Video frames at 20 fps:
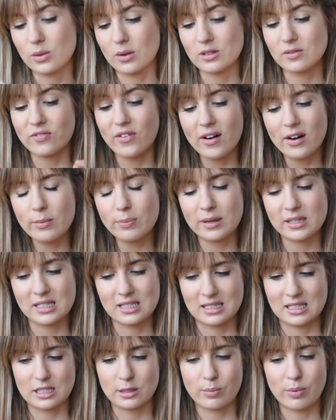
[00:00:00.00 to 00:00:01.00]
so I was very
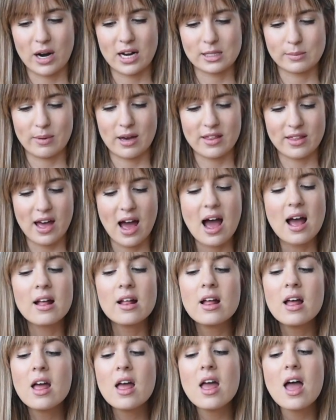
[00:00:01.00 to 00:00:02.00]
pleasantly surprised by that.
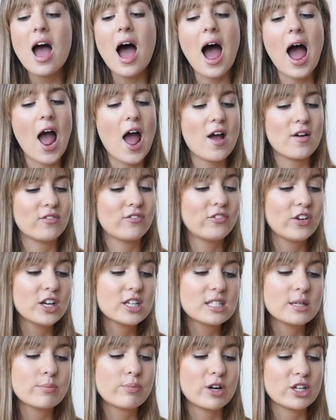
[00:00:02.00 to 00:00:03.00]

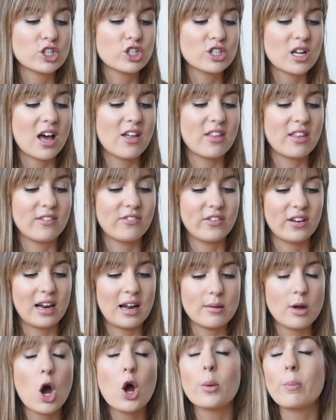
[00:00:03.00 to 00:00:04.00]
First impressions are that they feel
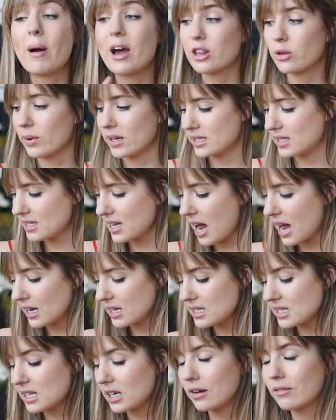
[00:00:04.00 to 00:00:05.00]
like, oh, by the way,
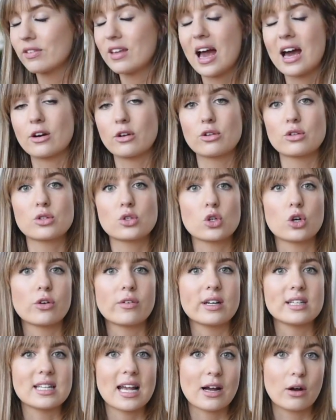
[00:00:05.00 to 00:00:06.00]
sizing of the End of the
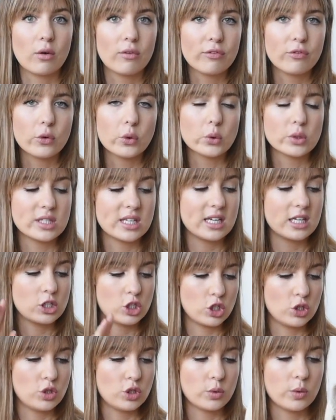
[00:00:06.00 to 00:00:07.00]
Stories, I got 40
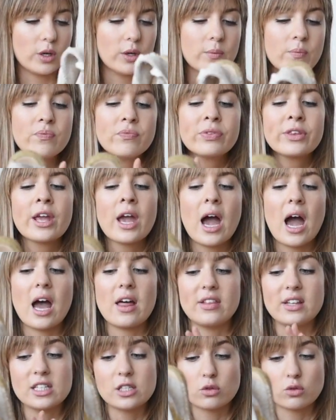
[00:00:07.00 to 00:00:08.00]
as usual.
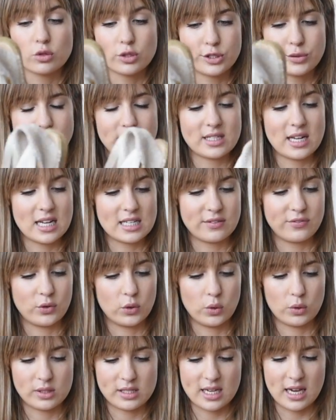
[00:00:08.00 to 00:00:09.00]
These are also a size
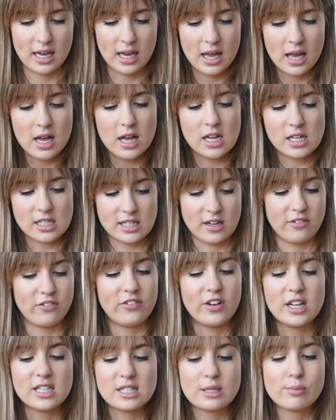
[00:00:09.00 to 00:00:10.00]
40. So
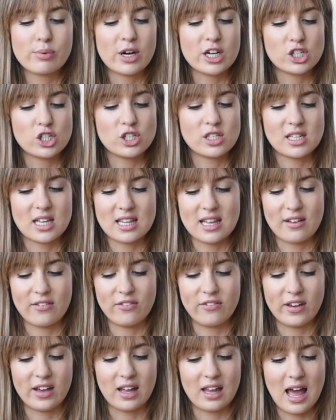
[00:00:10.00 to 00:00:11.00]
first impressions that they
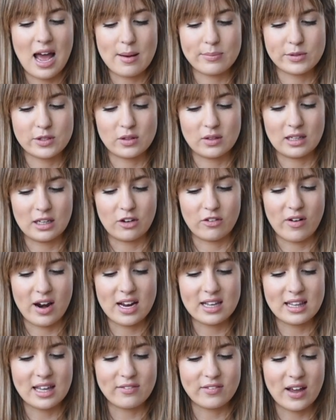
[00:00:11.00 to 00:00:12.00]
feel absolutely
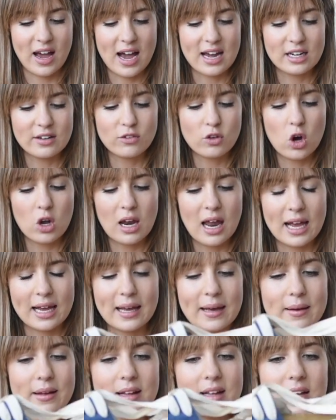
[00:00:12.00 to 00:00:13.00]
great. They've kind of got
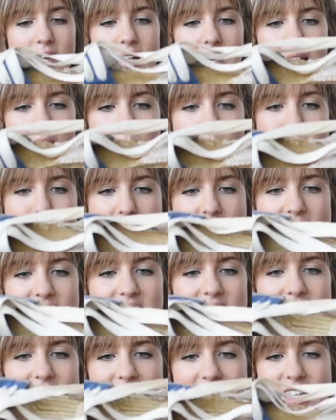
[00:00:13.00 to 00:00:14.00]
like a
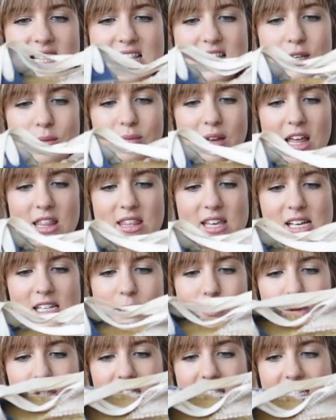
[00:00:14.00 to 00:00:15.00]
bend in them like
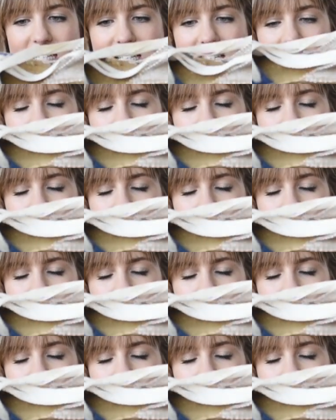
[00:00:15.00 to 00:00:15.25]
this, but it